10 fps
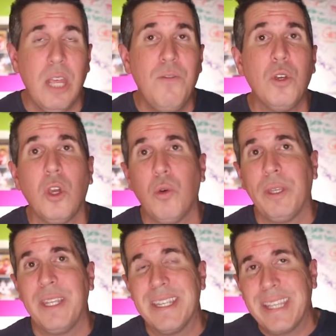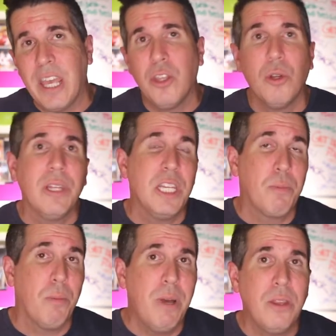if you can quickly scale your leads
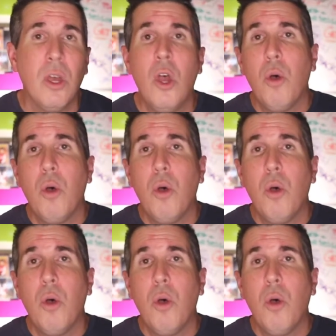per month